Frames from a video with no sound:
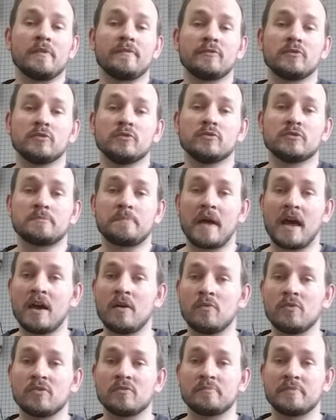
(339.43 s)
if you lose
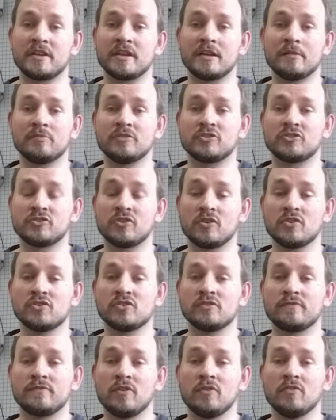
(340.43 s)
power, being able to charge
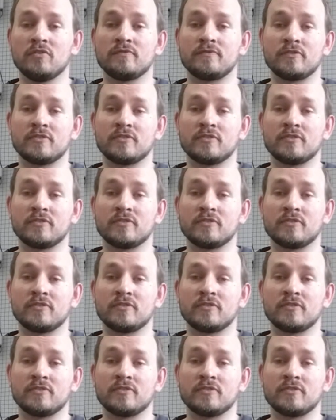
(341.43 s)
your phone